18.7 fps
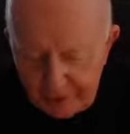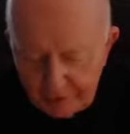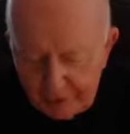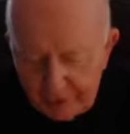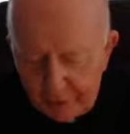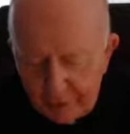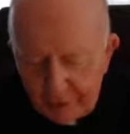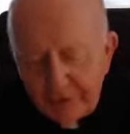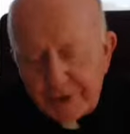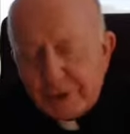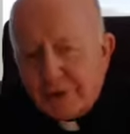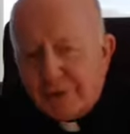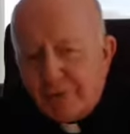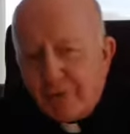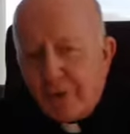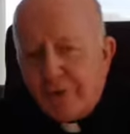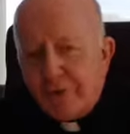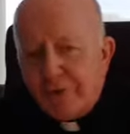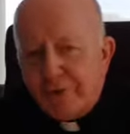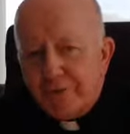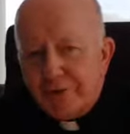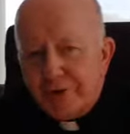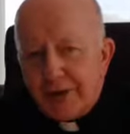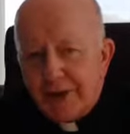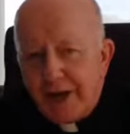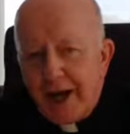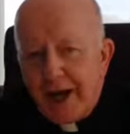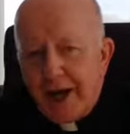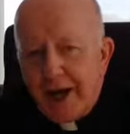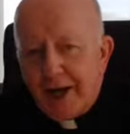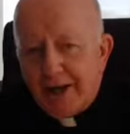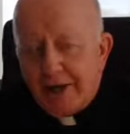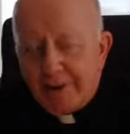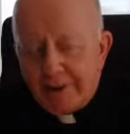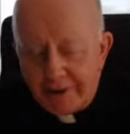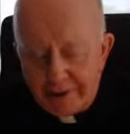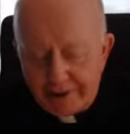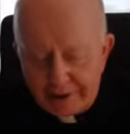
So this 4th of July,